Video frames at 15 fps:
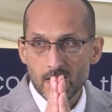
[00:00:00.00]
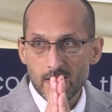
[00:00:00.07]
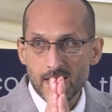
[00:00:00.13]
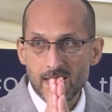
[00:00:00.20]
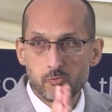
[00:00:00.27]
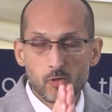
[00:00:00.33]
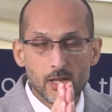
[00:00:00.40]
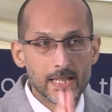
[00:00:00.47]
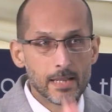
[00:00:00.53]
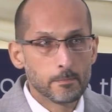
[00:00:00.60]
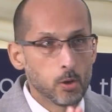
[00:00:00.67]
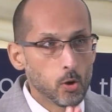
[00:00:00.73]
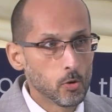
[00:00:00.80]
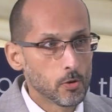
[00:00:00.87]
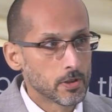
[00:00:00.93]
it's really
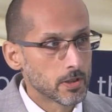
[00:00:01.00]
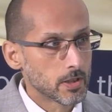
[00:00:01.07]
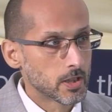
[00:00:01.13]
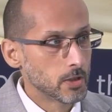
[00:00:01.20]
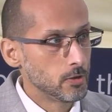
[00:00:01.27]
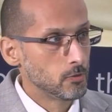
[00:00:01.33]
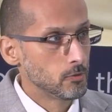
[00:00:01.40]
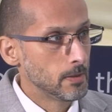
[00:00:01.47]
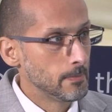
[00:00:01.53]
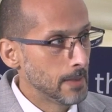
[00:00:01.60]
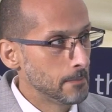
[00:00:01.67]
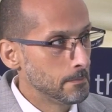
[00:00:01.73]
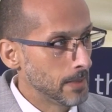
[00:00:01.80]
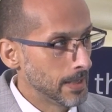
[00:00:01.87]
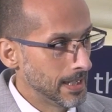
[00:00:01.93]
important to
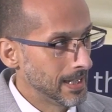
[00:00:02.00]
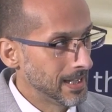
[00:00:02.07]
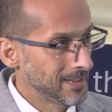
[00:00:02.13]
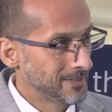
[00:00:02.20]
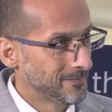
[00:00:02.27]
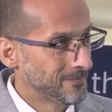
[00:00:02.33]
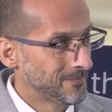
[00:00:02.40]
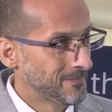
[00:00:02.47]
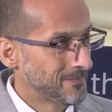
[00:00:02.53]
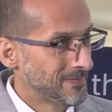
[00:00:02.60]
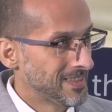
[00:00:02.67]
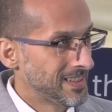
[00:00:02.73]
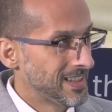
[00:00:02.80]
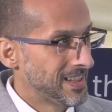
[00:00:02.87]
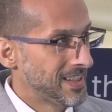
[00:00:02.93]
remember here
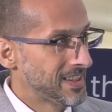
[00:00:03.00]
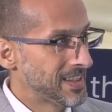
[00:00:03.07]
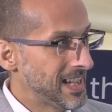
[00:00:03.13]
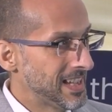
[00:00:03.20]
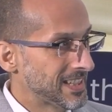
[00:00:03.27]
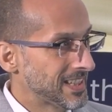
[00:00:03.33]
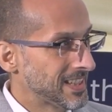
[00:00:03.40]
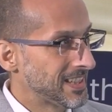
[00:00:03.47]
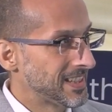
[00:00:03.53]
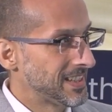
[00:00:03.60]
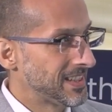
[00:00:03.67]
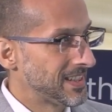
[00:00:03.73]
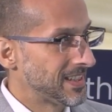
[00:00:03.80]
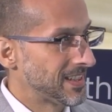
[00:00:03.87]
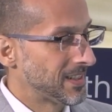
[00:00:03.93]
that
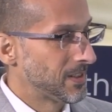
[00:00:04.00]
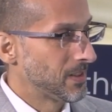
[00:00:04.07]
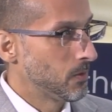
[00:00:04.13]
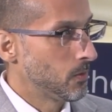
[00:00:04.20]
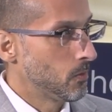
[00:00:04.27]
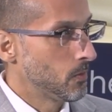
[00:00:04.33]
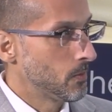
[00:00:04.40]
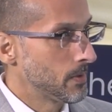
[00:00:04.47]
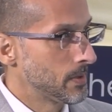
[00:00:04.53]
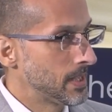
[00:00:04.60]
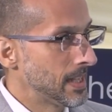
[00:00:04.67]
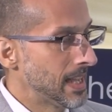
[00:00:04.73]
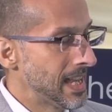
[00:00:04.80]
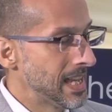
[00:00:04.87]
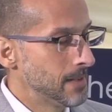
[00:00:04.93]

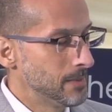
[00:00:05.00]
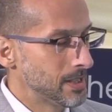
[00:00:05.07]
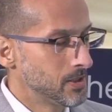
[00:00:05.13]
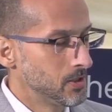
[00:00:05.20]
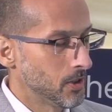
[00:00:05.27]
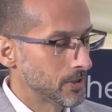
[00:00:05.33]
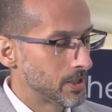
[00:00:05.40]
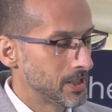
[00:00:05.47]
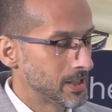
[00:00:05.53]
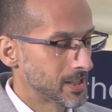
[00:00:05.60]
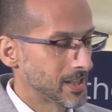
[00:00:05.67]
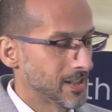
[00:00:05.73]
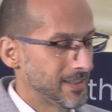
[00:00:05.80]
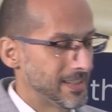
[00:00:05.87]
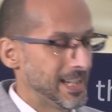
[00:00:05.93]
the aim is not to just
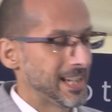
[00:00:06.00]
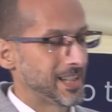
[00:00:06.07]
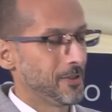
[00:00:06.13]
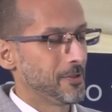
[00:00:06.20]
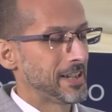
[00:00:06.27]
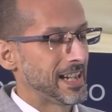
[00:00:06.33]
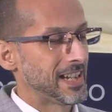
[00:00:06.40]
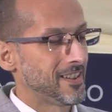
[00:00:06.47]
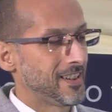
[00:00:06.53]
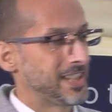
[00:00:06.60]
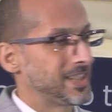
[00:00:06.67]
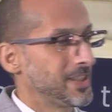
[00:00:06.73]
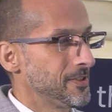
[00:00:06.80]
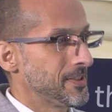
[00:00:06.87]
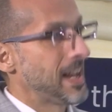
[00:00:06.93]
go, yeah, go on AI,
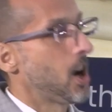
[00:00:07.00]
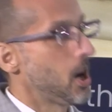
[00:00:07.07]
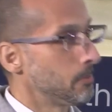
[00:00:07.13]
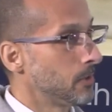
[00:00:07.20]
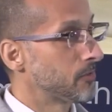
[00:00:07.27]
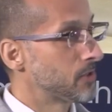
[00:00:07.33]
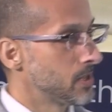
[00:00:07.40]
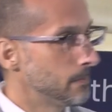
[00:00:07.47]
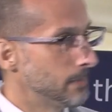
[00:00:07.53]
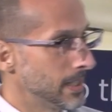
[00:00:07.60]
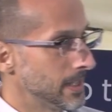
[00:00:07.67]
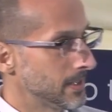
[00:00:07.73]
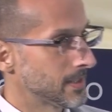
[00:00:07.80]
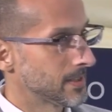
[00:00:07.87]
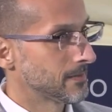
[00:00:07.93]
do that, I'm off to the
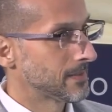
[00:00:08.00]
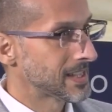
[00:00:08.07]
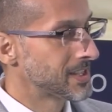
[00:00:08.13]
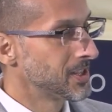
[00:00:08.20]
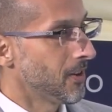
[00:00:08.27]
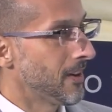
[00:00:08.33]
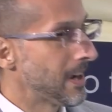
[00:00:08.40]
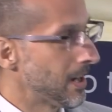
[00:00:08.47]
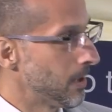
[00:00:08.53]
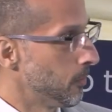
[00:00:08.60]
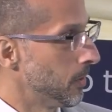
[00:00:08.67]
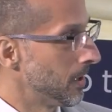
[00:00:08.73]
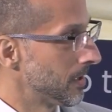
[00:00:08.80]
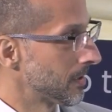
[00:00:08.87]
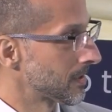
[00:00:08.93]
beach. That's not how it
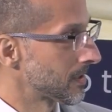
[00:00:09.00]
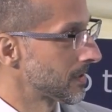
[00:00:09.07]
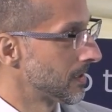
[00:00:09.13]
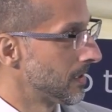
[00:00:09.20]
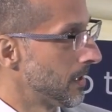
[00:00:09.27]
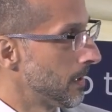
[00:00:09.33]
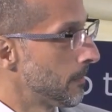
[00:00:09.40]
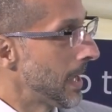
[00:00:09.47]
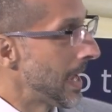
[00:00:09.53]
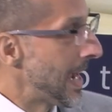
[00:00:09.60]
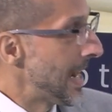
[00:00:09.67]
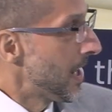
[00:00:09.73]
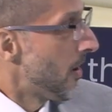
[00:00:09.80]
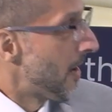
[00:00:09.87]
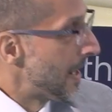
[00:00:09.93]
works. But
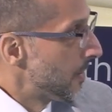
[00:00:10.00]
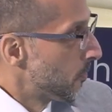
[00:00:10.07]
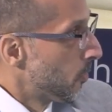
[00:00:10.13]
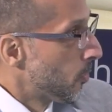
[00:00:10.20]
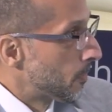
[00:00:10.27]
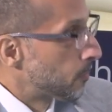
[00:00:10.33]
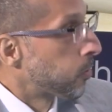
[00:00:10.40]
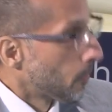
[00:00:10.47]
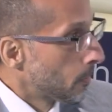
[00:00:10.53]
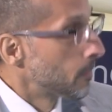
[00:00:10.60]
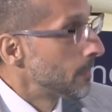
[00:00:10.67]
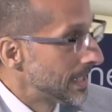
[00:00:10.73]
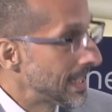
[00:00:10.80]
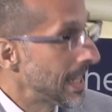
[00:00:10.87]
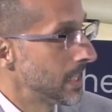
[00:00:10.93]
AI will
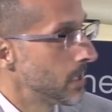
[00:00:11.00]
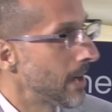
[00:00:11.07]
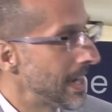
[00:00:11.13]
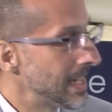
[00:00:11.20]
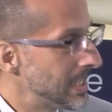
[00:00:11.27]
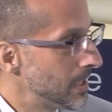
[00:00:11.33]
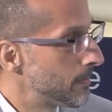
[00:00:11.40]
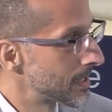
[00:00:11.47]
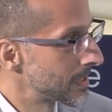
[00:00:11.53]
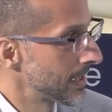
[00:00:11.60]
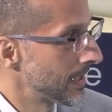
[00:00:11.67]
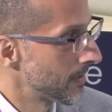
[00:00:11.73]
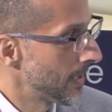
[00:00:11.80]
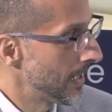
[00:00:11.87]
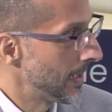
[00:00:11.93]
probably get you
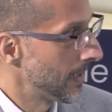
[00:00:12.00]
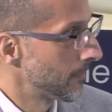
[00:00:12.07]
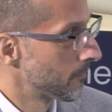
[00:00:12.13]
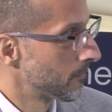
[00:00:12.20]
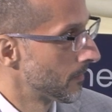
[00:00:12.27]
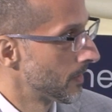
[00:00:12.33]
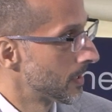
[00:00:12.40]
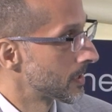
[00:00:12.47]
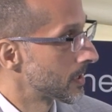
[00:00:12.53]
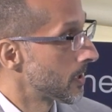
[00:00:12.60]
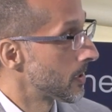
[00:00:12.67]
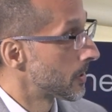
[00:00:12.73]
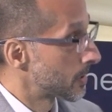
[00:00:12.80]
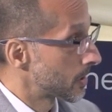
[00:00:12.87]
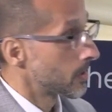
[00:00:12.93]
80% there. So
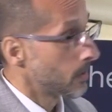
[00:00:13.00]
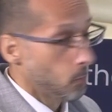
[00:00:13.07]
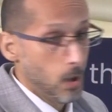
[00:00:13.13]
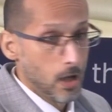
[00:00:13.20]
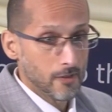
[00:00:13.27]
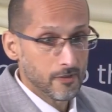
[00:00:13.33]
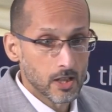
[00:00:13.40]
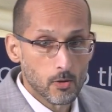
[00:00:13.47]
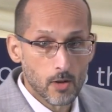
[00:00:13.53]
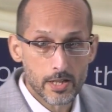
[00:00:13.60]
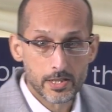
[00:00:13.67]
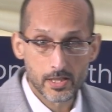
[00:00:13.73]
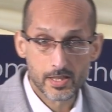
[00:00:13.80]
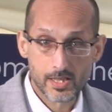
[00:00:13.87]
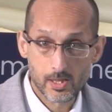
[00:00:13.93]
the workflow I
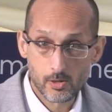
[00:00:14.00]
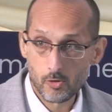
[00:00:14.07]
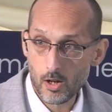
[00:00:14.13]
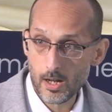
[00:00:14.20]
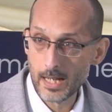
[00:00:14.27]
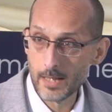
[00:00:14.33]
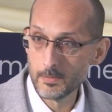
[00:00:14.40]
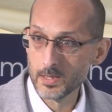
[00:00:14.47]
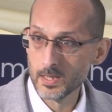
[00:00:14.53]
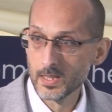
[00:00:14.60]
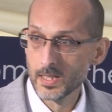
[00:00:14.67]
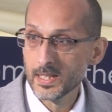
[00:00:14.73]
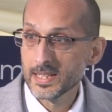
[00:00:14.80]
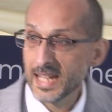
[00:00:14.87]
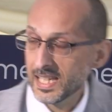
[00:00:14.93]
just described
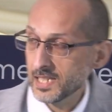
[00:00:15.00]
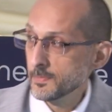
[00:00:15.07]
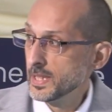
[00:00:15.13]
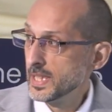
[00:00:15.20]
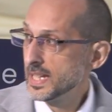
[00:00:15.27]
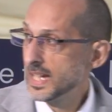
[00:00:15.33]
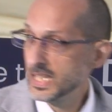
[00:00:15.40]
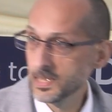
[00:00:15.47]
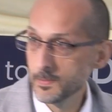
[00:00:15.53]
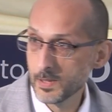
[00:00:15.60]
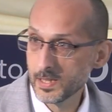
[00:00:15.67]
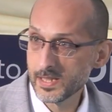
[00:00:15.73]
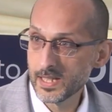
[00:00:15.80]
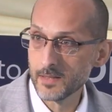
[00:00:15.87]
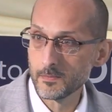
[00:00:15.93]
gets me the
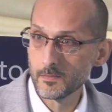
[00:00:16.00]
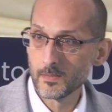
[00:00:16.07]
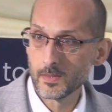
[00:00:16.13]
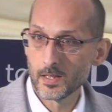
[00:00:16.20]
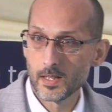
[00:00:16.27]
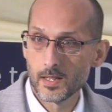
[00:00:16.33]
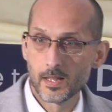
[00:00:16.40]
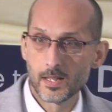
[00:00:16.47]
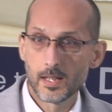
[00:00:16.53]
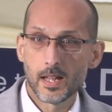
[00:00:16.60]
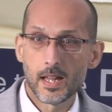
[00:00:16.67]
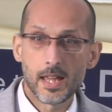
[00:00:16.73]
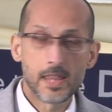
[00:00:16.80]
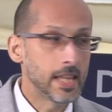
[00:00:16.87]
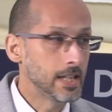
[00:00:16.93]
80%.
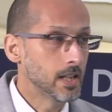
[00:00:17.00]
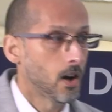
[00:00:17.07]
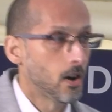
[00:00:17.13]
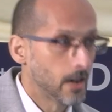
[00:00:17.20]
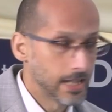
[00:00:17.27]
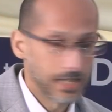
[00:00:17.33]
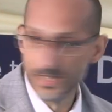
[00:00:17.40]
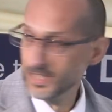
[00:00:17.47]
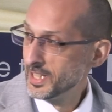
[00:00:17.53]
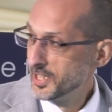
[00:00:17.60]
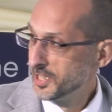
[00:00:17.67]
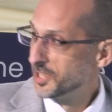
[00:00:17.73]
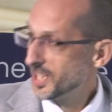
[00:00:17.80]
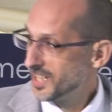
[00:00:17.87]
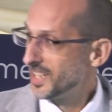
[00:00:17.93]
And then I
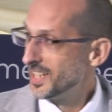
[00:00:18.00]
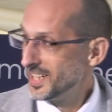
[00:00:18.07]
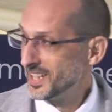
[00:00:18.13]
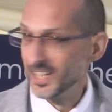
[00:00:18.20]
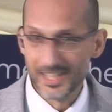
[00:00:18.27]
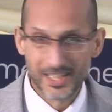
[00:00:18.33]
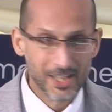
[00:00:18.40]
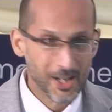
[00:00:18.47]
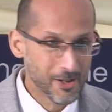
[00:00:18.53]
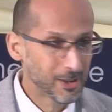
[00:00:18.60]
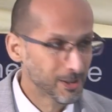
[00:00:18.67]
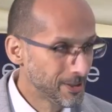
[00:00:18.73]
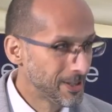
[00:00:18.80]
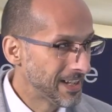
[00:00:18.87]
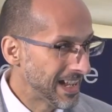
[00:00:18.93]
and Jeannie go
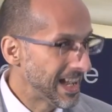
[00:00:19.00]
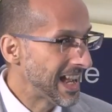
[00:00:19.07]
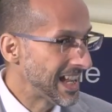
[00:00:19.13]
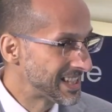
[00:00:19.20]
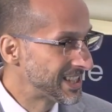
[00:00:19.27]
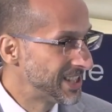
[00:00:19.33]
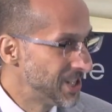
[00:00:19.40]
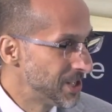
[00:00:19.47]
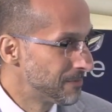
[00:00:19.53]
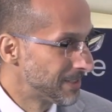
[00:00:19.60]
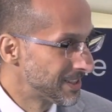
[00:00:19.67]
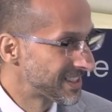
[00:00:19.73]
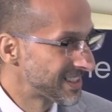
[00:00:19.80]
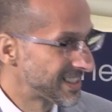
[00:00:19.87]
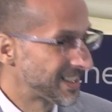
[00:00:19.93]
through it as
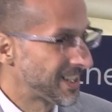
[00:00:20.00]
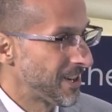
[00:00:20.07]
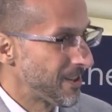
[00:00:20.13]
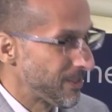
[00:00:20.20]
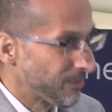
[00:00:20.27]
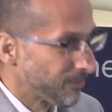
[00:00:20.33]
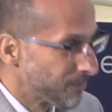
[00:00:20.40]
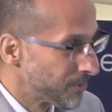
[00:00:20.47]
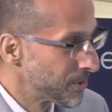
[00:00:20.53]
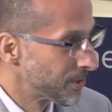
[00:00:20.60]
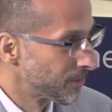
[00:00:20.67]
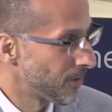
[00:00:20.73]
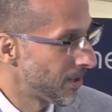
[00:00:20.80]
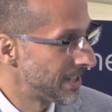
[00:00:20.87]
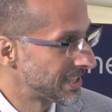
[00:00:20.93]
humans, go through the
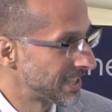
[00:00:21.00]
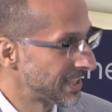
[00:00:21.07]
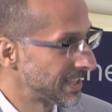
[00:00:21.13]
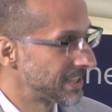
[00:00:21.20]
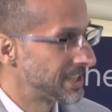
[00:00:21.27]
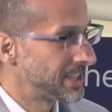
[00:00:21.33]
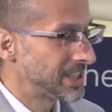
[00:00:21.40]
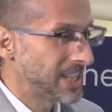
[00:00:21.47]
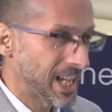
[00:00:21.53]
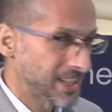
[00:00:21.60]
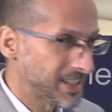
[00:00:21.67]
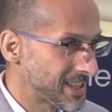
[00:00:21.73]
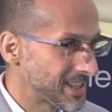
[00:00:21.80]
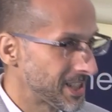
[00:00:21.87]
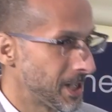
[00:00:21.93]
writing, check
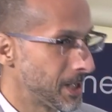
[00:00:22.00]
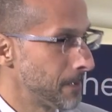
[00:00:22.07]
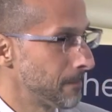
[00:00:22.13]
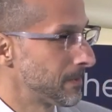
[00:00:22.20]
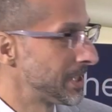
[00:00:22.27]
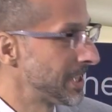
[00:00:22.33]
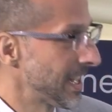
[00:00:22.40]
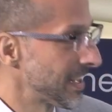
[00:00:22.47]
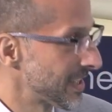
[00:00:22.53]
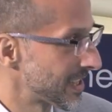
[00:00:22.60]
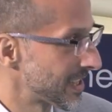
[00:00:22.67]
the scope, check the